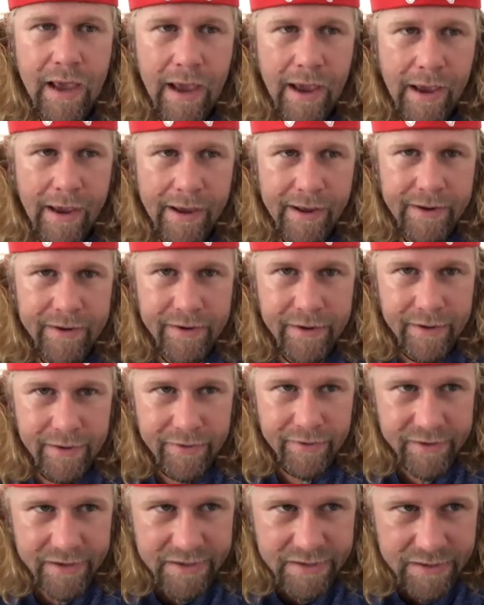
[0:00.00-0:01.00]
And
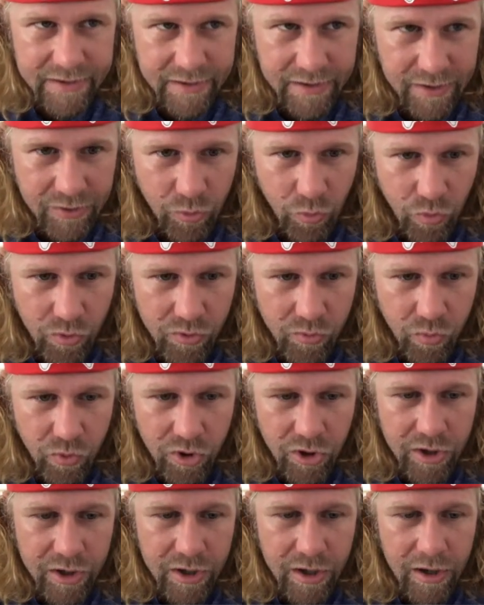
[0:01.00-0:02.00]
this would
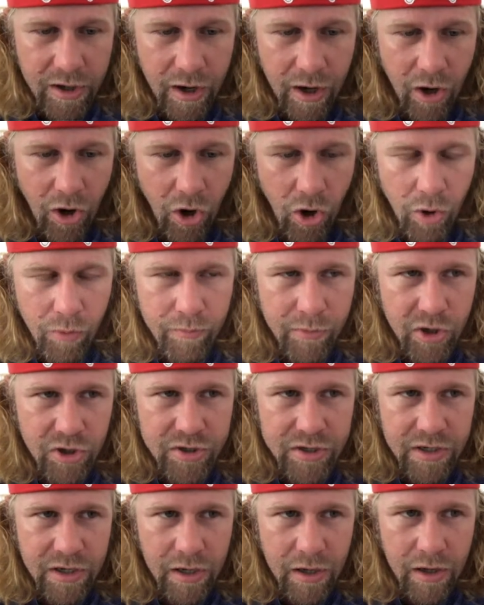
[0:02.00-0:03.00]
work
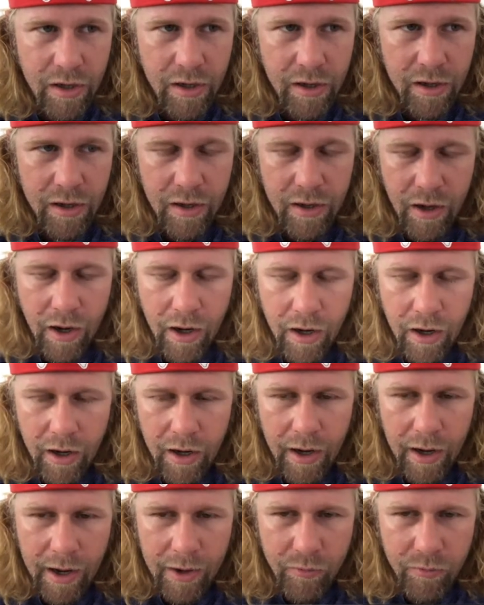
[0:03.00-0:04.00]
almost,
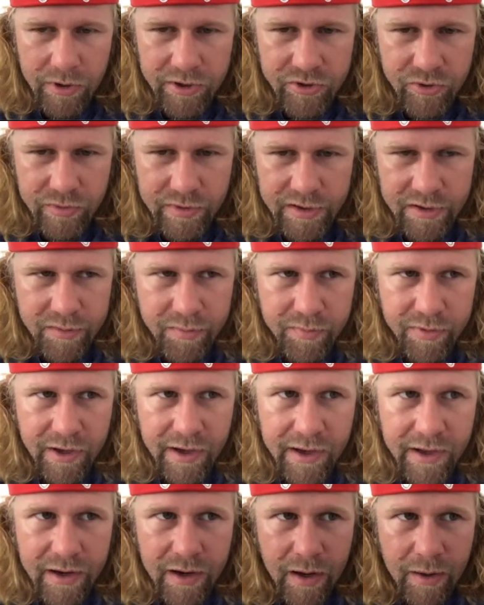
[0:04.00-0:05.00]
I want to
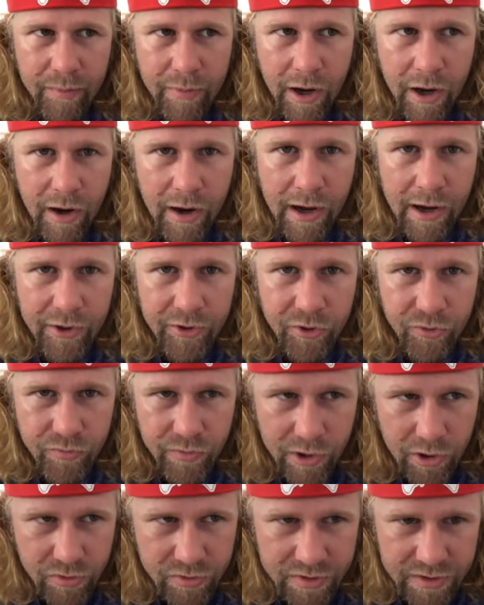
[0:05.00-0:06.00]
explain about how the
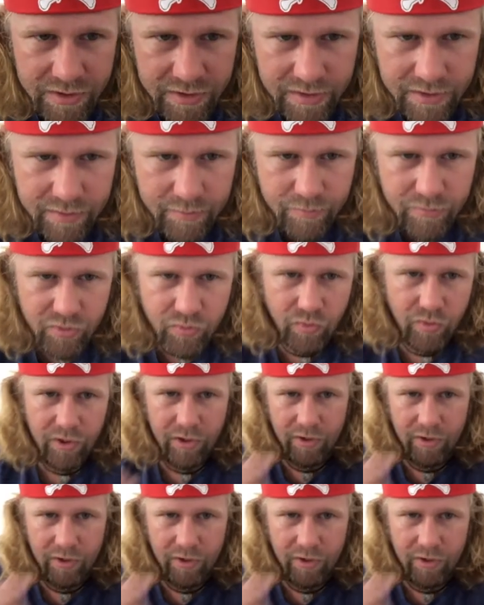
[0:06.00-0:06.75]
road systems work,